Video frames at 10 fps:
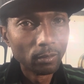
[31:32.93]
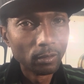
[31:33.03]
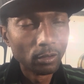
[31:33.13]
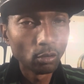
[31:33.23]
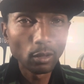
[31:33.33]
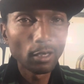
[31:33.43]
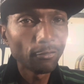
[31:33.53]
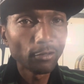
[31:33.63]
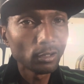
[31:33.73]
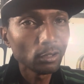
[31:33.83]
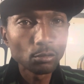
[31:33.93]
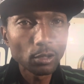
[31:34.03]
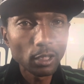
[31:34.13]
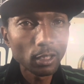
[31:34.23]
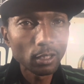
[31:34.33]
No love for the little
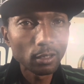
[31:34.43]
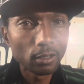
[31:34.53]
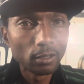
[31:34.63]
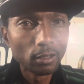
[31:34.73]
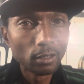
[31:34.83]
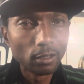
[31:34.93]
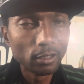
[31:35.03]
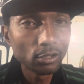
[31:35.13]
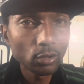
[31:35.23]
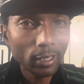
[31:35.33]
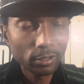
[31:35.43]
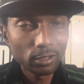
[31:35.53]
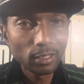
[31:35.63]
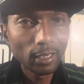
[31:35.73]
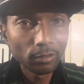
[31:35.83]
kid. At least try to
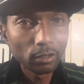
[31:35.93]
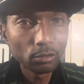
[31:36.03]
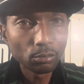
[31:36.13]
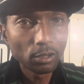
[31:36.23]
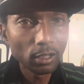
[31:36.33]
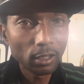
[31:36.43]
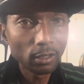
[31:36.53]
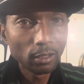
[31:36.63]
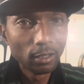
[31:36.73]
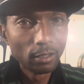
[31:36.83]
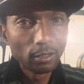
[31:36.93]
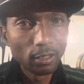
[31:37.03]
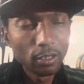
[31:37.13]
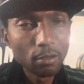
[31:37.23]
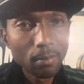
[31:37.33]
save the little kid, get
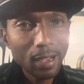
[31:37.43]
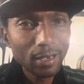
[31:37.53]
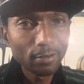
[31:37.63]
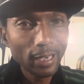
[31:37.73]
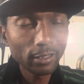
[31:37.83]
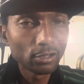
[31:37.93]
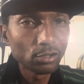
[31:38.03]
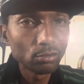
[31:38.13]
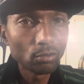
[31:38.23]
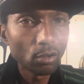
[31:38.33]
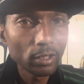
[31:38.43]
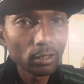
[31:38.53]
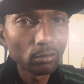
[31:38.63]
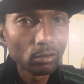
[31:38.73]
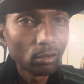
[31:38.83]
him out of that, because you know he
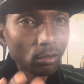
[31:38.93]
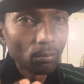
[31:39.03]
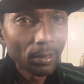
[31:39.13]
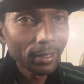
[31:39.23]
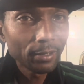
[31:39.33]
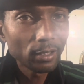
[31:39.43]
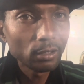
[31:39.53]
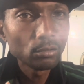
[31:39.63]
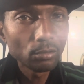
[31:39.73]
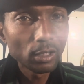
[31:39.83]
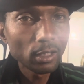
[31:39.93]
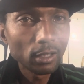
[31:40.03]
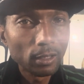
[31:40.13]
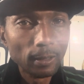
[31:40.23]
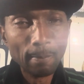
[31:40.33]
don't know no better, he a little
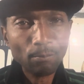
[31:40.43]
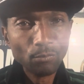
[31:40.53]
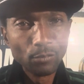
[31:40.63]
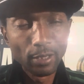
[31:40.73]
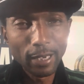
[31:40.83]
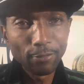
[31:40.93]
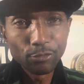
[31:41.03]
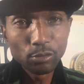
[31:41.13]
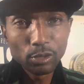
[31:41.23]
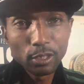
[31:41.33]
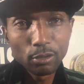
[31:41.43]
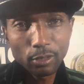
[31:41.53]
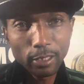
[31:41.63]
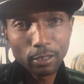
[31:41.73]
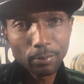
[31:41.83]
kid. Now, if you still
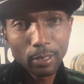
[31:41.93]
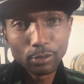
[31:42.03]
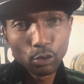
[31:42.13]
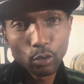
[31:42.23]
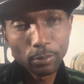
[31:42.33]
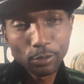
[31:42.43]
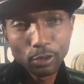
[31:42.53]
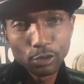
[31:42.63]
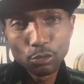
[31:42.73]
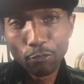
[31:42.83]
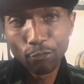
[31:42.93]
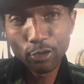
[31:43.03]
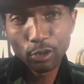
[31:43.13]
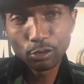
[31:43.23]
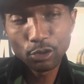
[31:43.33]
thinking about doing it because you
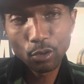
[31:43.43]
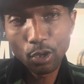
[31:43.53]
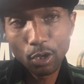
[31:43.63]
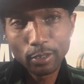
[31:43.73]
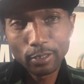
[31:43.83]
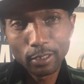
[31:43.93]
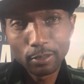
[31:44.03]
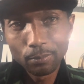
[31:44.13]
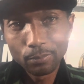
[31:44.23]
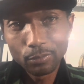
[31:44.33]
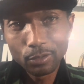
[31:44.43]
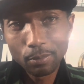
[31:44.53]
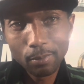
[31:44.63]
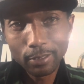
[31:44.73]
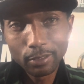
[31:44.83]
feel in your heart that
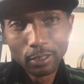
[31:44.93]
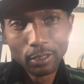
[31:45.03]
somebody